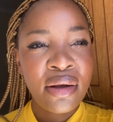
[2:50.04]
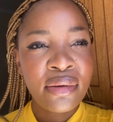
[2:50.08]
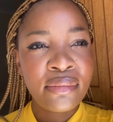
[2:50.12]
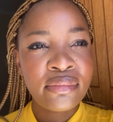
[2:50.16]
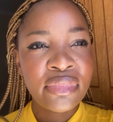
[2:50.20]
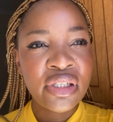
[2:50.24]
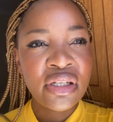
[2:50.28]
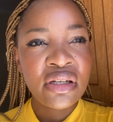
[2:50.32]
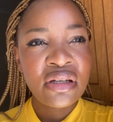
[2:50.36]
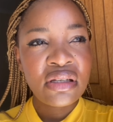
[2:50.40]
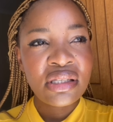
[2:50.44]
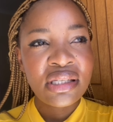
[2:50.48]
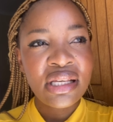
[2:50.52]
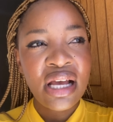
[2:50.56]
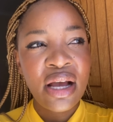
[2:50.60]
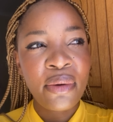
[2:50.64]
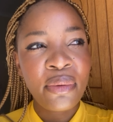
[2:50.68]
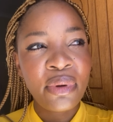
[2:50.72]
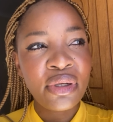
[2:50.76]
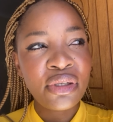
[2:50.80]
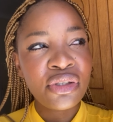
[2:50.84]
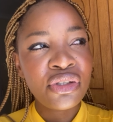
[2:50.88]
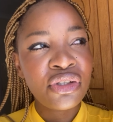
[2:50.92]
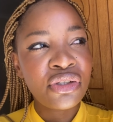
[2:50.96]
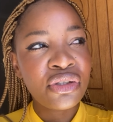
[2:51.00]
because I
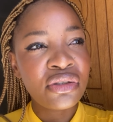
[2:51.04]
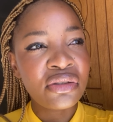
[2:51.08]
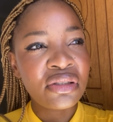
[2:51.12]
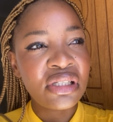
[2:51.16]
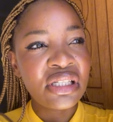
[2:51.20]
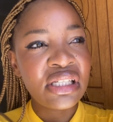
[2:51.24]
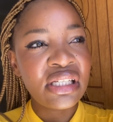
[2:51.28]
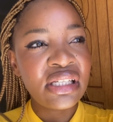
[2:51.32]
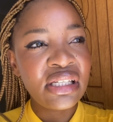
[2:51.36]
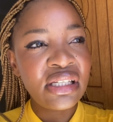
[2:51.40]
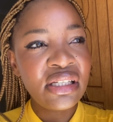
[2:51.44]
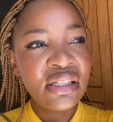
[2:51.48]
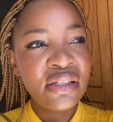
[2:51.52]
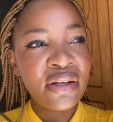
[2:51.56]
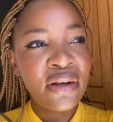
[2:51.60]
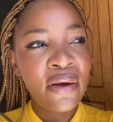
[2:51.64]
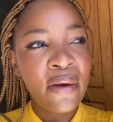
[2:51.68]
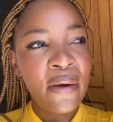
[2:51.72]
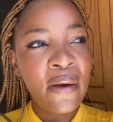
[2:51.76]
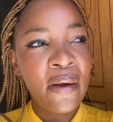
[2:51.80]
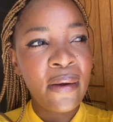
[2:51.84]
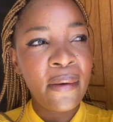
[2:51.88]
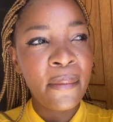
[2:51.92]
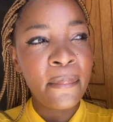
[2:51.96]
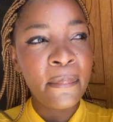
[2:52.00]
want sushi,
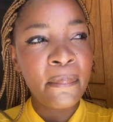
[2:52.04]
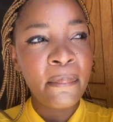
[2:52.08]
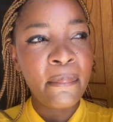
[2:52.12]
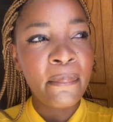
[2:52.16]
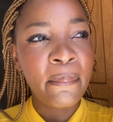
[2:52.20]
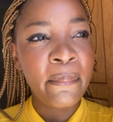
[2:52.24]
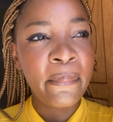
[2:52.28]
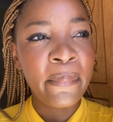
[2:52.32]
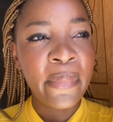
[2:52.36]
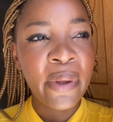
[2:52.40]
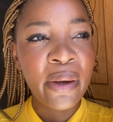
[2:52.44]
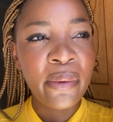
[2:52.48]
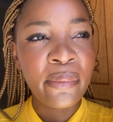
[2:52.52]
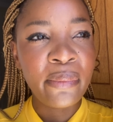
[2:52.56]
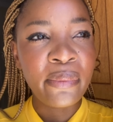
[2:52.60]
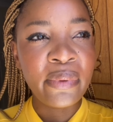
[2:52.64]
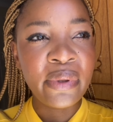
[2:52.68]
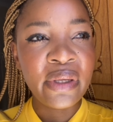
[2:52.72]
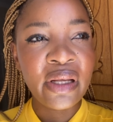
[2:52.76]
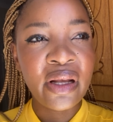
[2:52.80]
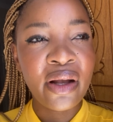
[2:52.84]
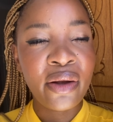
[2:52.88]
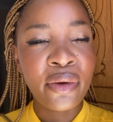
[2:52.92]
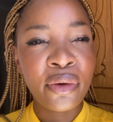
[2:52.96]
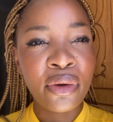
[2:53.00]

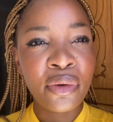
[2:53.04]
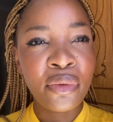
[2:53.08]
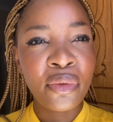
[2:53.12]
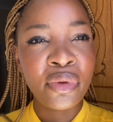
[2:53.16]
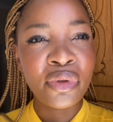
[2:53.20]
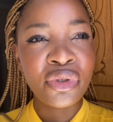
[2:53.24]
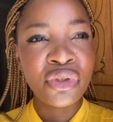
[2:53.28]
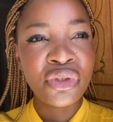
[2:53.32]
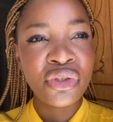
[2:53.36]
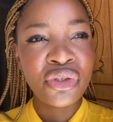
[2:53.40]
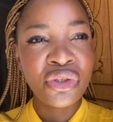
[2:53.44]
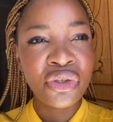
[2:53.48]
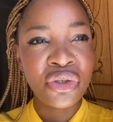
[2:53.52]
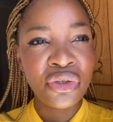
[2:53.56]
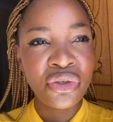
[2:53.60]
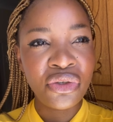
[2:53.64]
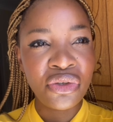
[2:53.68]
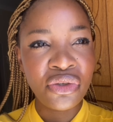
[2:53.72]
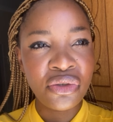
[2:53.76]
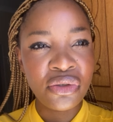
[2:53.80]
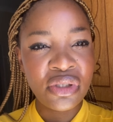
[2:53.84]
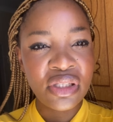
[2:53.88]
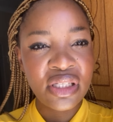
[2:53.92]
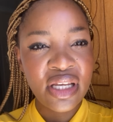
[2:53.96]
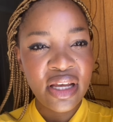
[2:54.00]
we are going to
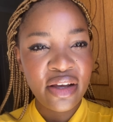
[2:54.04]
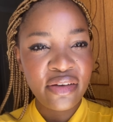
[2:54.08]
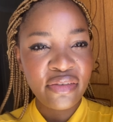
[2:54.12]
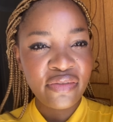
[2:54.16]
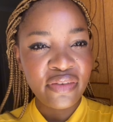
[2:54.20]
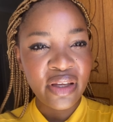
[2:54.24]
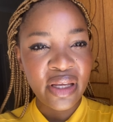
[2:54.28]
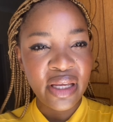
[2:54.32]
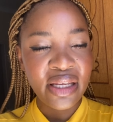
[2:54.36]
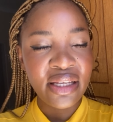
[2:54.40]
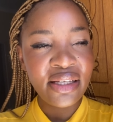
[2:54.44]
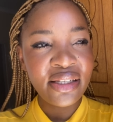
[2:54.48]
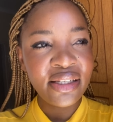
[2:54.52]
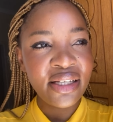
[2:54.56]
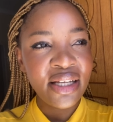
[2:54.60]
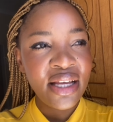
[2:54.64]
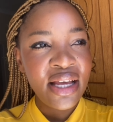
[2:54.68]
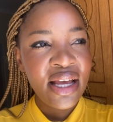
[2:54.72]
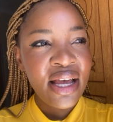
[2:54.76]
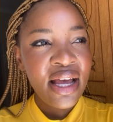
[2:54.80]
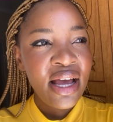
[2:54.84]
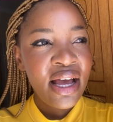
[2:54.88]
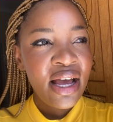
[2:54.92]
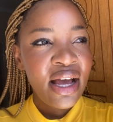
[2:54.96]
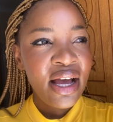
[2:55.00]
News Cafe.
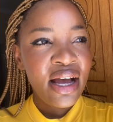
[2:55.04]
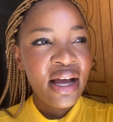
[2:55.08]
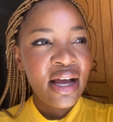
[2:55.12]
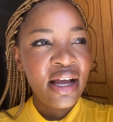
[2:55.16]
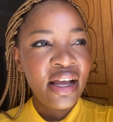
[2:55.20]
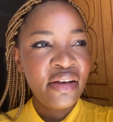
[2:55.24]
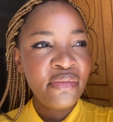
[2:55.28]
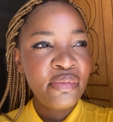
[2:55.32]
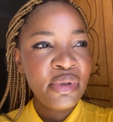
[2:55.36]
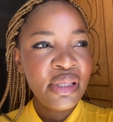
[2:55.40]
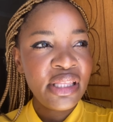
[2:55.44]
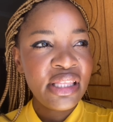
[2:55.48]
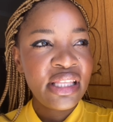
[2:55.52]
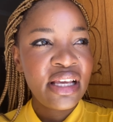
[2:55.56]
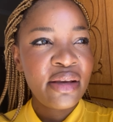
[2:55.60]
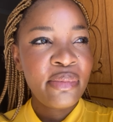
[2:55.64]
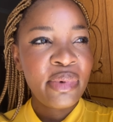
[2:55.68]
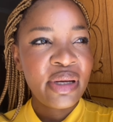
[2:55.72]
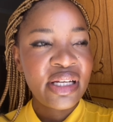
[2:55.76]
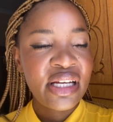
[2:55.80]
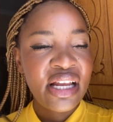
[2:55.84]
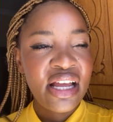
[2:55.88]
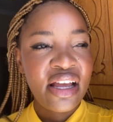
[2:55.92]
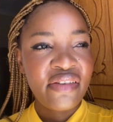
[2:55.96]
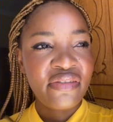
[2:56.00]
I have been there,
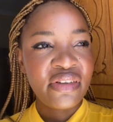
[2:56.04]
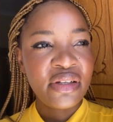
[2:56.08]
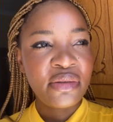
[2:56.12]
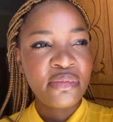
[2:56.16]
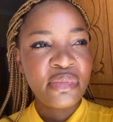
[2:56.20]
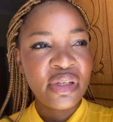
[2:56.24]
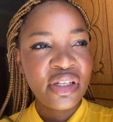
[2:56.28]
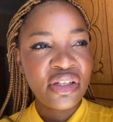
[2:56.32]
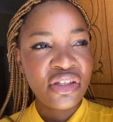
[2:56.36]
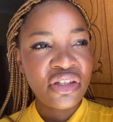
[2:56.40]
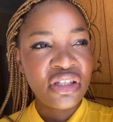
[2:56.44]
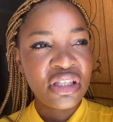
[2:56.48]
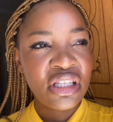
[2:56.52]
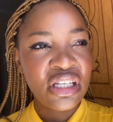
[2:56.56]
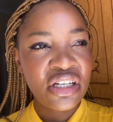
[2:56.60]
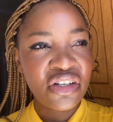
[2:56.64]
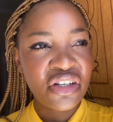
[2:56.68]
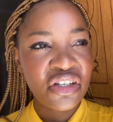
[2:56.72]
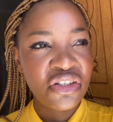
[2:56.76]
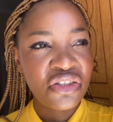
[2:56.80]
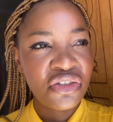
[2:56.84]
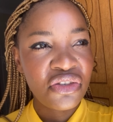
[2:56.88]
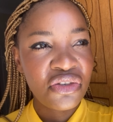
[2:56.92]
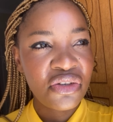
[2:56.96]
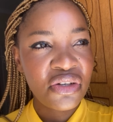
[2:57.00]
but I haven't been to the
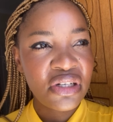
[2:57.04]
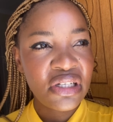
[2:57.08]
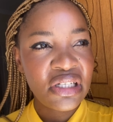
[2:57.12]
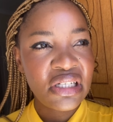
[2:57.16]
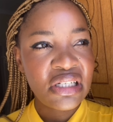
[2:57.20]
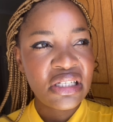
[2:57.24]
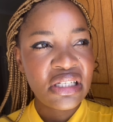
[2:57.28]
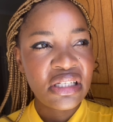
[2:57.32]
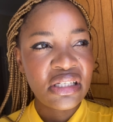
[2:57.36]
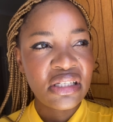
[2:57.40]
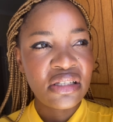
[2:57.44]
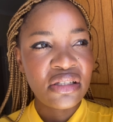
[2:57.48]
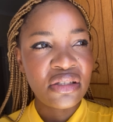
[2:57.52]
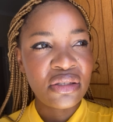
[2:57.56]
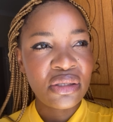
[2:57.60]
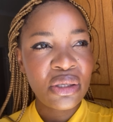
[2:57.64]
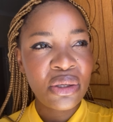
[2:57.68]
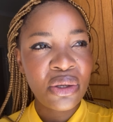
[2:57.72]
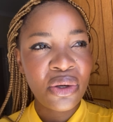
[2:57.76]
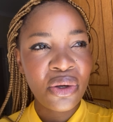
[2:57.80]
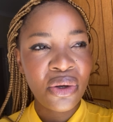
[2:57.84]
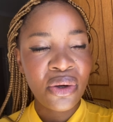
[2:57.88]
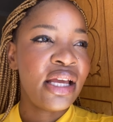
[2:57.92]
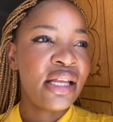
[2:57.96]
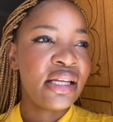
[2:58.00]
restaurant.
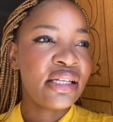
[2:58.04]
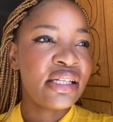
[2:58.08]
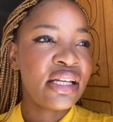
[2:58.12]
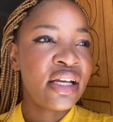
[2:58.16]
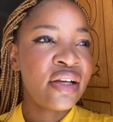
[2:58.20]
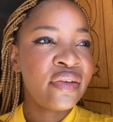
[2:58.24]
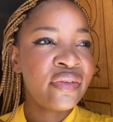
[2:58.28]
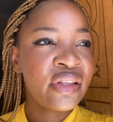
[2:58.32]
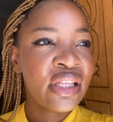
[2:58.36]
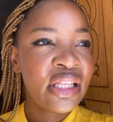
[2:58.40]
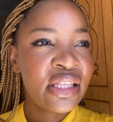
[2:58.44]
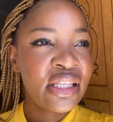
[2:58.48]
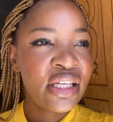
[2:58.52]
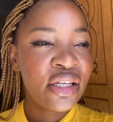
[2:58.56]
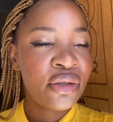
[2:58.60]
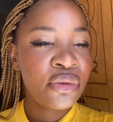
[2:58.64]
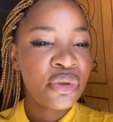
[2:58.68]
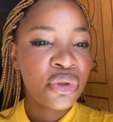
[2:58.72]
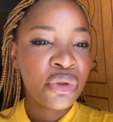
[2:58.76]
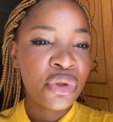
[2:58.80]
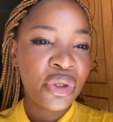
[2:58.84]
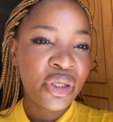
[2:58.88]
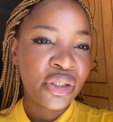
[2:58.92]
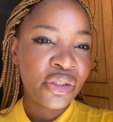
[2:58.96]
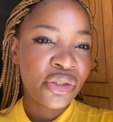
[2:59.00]
So, and after that, we're
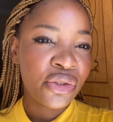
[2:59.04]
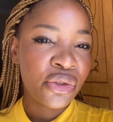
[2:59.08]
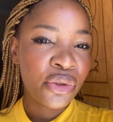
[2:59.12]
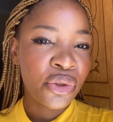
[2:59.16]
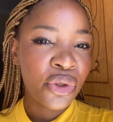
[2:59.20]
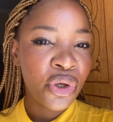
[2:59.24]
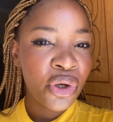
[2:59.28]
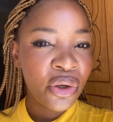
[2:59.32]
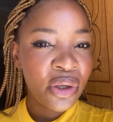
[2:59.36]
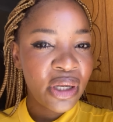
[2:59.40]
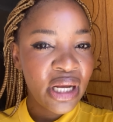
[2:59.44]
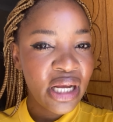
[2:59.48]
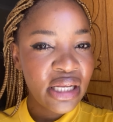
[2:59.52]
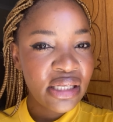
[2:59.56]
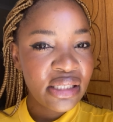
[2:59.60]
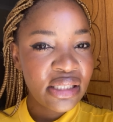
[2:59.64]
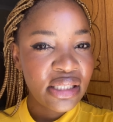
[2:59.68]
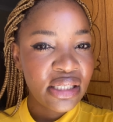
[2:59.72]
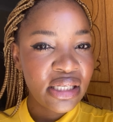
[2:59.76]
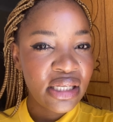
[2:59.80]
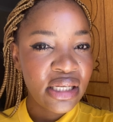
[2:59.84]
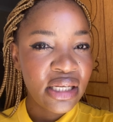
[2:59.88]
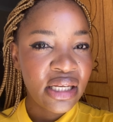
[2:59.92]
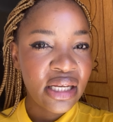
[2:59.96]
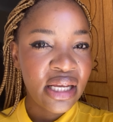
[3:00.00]
going to go
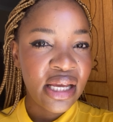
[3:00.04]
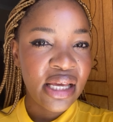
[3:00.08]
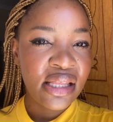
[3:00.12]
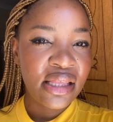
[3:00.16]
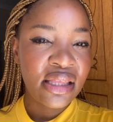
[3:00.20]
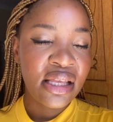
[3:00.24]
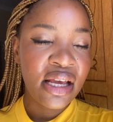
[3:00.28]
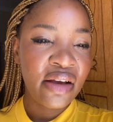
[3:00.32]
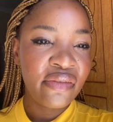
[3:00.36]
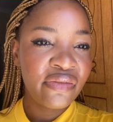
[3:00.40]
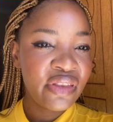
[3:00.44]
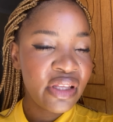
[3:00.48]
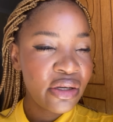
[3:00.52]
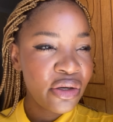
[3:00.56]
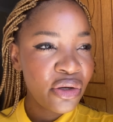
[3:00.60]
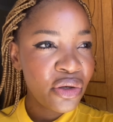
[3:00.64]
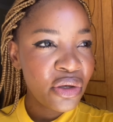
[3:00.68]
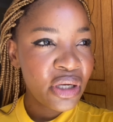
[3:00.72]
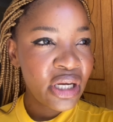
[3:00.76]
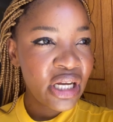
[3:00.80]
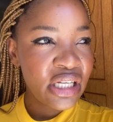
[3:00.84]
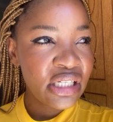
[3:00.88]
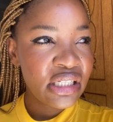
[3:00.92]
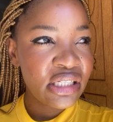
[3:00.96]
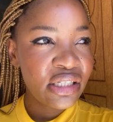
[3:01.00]
karting, and after go
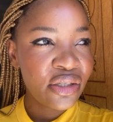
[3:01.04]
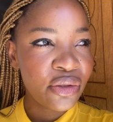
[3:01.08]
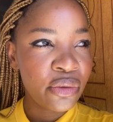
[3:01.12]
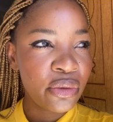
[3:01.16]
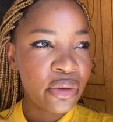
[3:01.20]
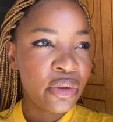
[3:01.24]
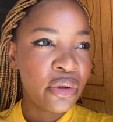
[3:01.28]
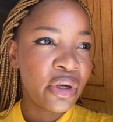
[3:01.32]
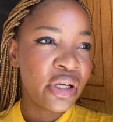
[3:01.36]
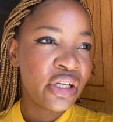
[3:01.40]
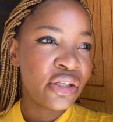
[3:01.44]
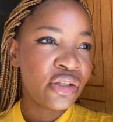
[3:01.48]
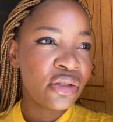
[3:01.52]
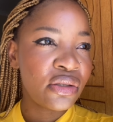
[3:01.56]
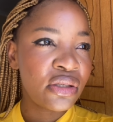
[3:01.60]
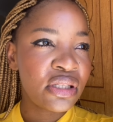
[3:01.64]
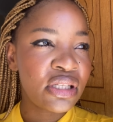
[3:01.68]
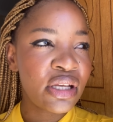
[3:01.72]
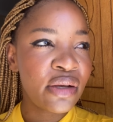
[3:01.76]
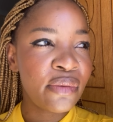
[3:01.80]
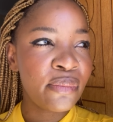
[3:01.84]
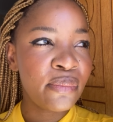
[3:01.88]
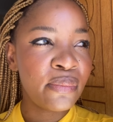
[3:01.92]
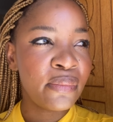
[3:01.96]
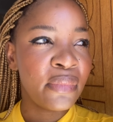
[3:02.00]
karting, we're going to
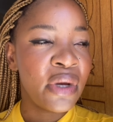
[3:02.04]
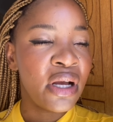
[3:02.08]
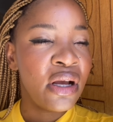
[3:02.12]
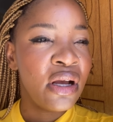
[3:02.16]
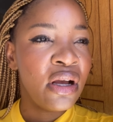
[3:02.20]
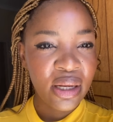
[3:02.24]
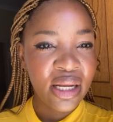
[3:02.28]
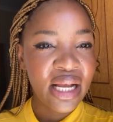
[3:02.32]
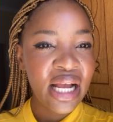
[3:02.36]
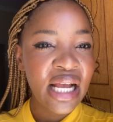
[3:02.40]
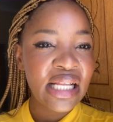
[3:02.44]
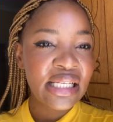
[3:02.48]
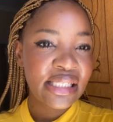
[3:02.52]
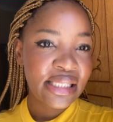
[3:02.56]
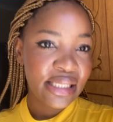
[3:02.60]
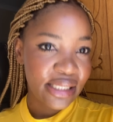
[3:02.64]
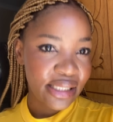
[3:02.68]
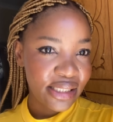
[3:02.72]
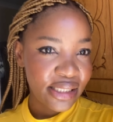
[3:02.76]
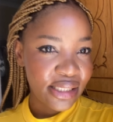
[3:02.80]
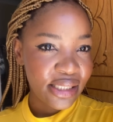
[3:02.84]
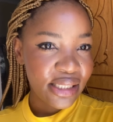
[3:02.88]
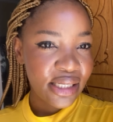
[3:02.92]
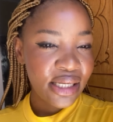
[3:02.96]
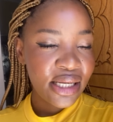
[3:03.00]
some
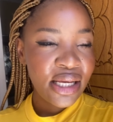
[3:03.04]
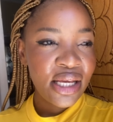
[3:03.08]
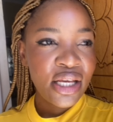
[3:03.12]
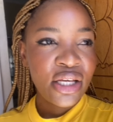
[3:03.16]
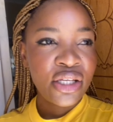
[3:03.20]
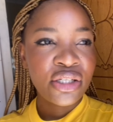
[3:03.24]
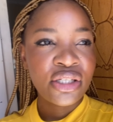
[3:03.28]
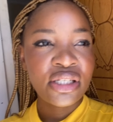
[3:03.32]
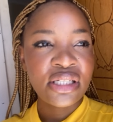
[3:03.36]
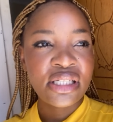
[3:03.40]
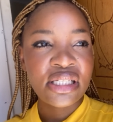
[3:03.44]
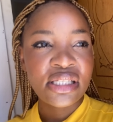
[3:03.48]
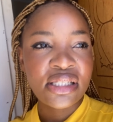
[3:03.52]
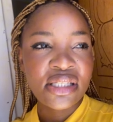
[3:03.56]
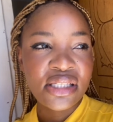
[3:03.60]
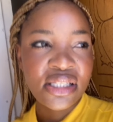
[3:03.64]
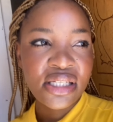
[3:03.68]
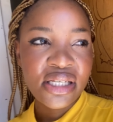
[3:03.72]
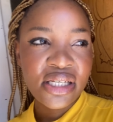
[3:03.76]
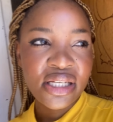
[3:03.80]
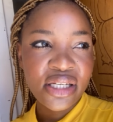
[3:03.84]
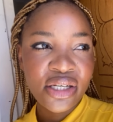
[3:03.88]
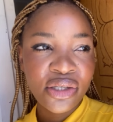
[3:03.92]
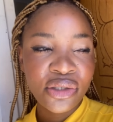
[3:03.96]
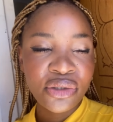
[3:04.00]
garden to just
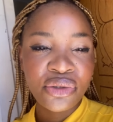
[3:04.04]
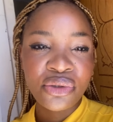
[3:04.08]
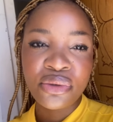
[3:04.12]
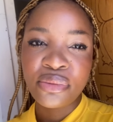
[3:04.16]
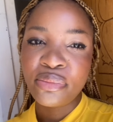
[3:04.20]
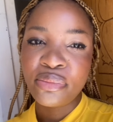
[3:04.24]
chill, do